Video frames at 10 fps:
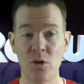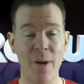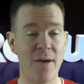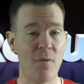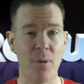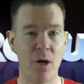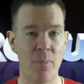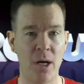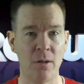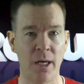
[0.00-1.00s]
You may have a better
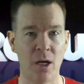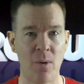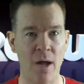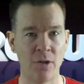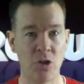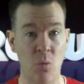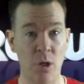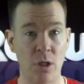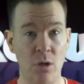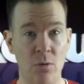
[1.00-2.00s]
pair laying around that you
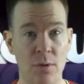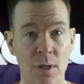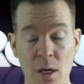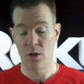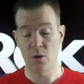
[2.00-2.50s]
want to use.